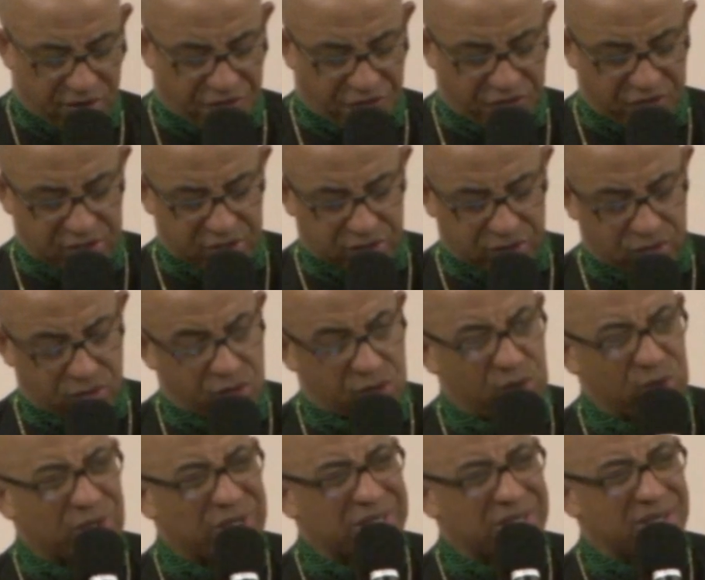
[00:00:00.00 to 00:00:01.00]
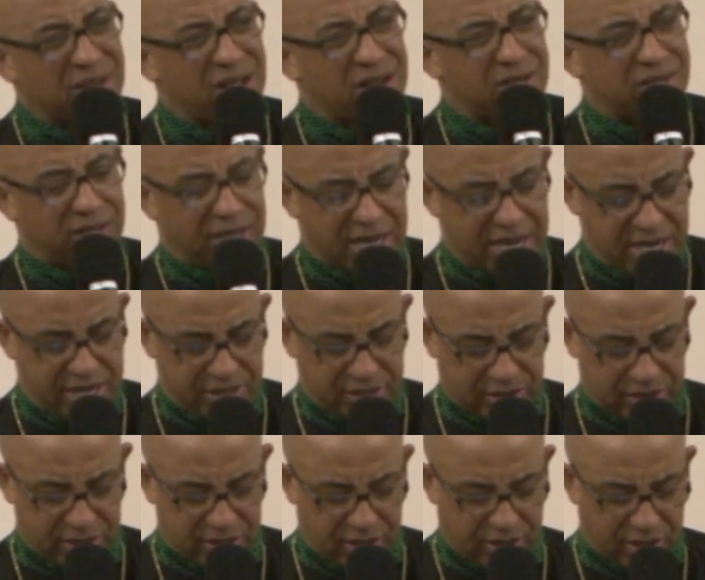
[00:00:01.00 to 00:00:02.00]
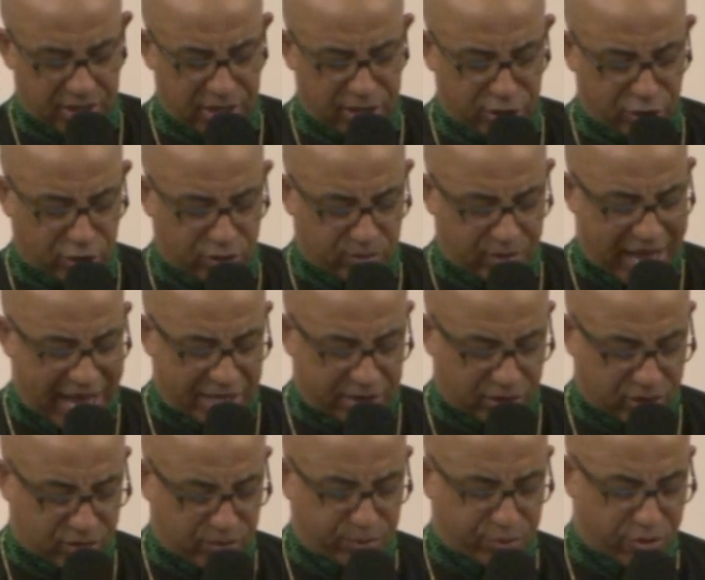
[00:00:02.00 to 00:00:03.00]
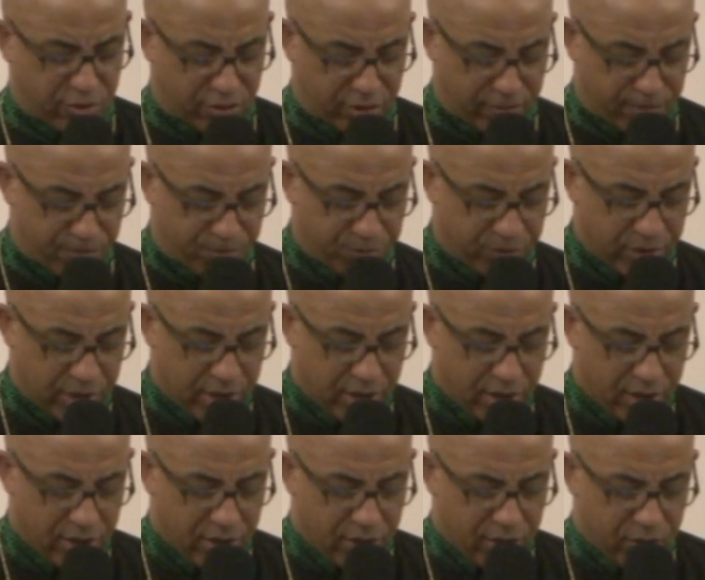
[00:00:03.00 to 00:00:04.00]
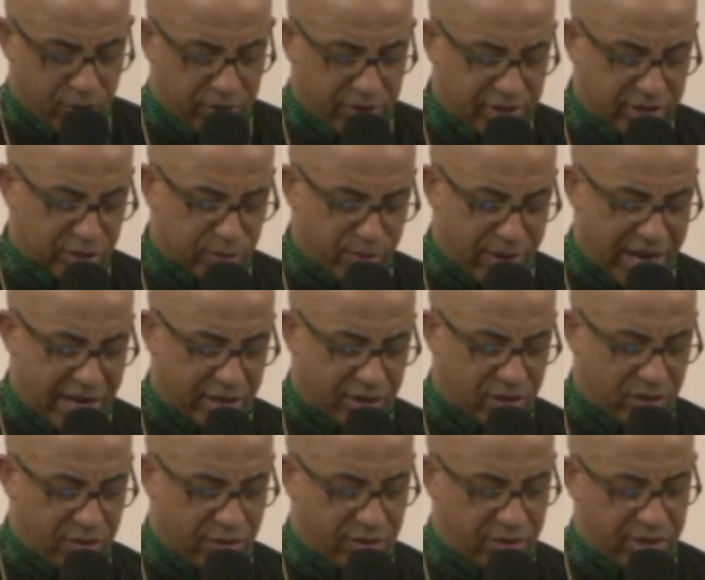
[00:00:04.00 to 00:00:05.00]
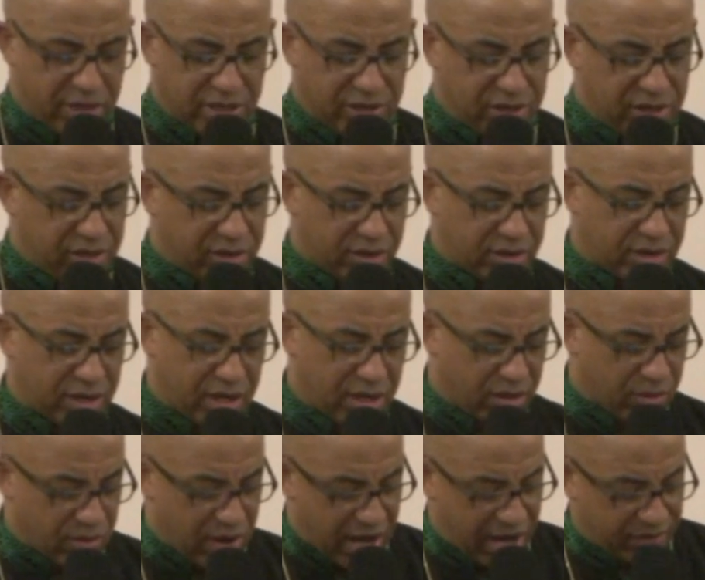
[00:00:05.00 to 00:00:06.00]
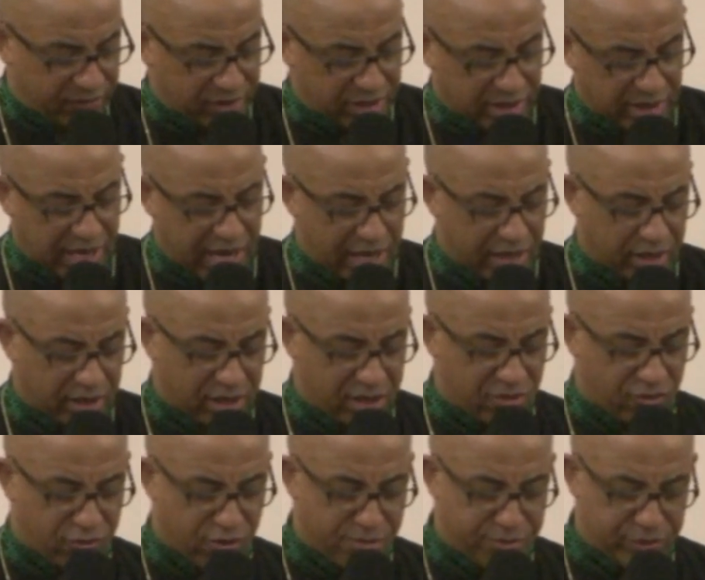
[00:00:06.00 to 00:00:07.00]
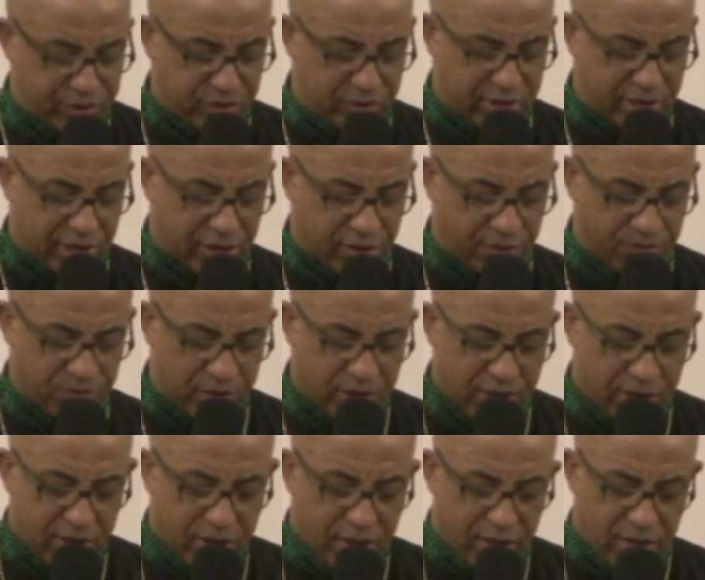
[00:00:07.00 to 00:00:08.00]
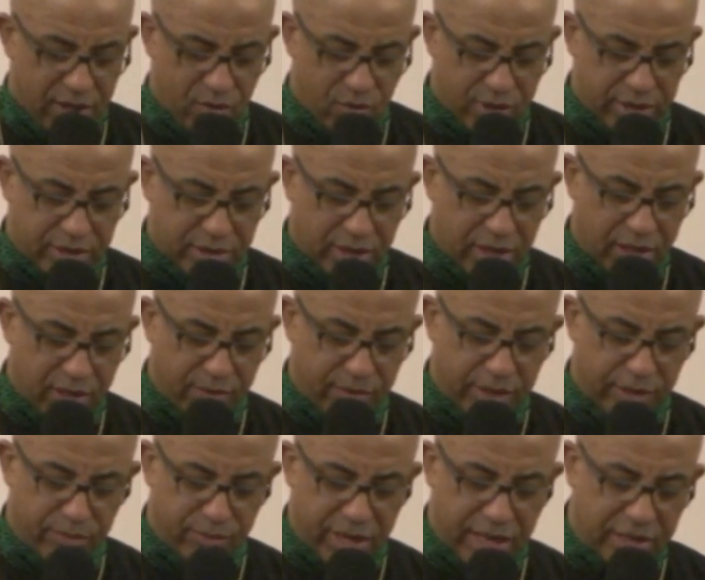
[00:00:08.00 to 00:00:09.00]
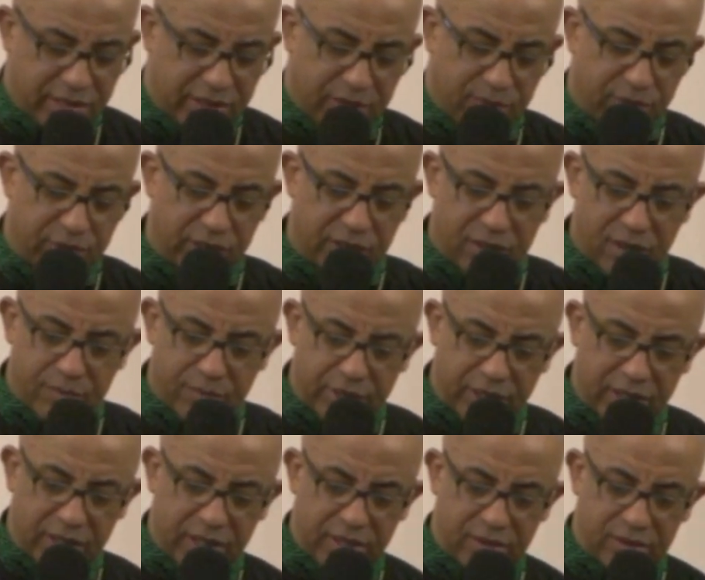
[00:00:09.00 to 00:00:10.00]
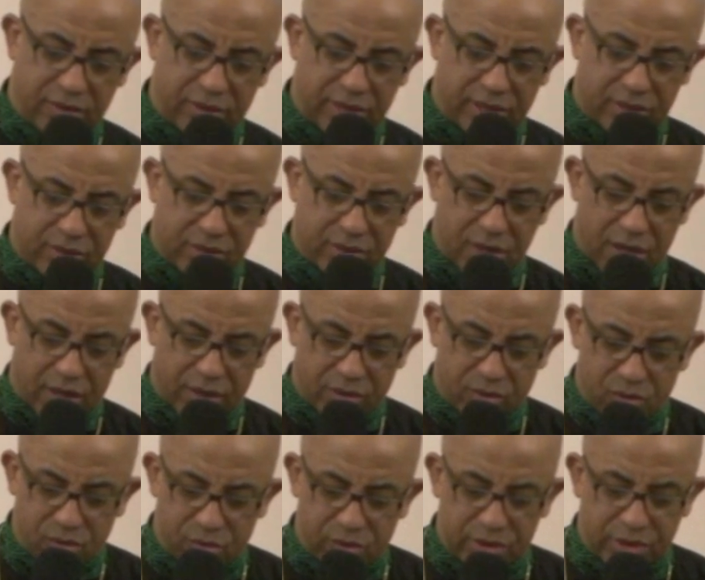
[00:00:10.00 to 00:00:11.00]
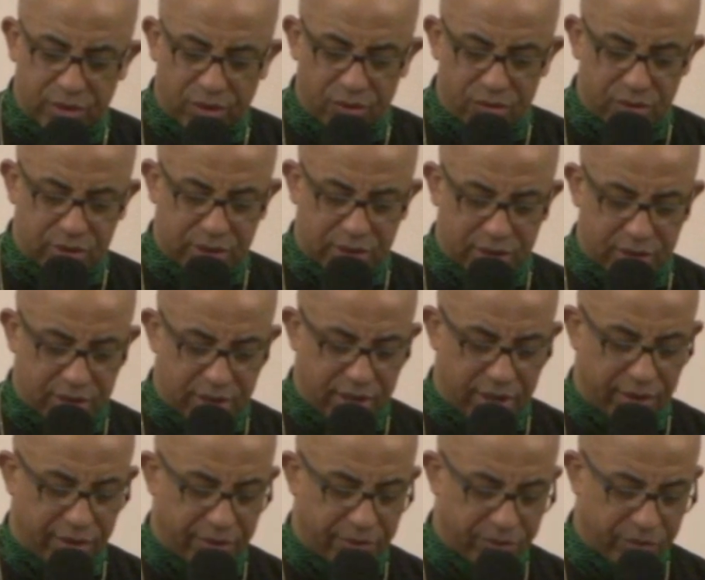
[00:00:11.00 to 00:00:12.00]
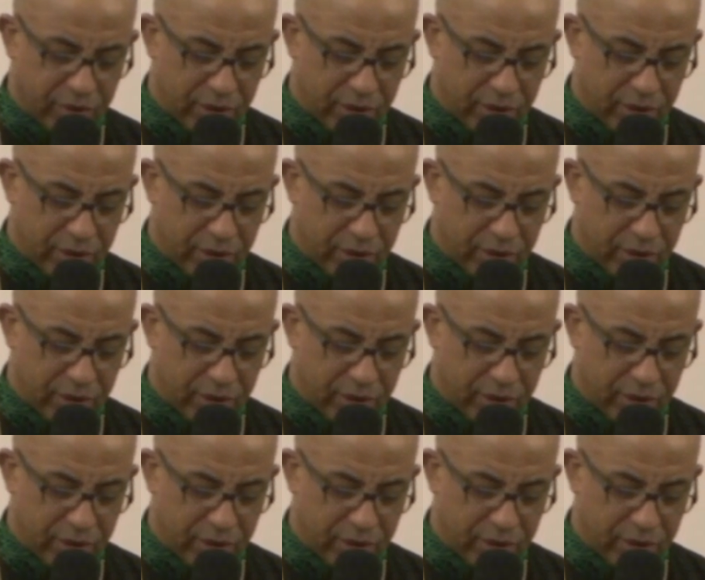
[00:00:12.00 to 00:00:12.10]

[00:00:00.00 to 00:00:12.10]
official whose son lay sick in, at Capernaum. When this man heard that Jesus had arrived in Galilee from Judea, he went to him and begged him to come and heal his son who was close to death.